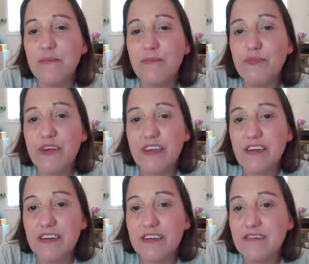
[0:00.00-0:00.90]

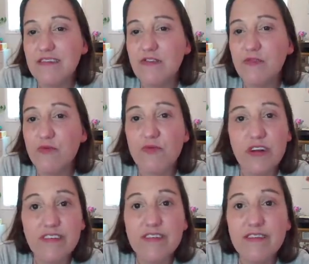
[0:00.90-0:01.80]
brick
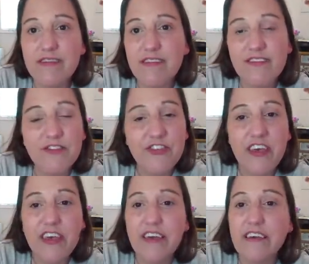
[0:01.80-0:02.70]
grill
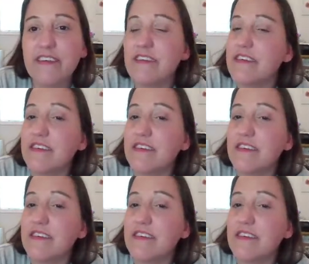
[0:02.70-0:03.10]
thing.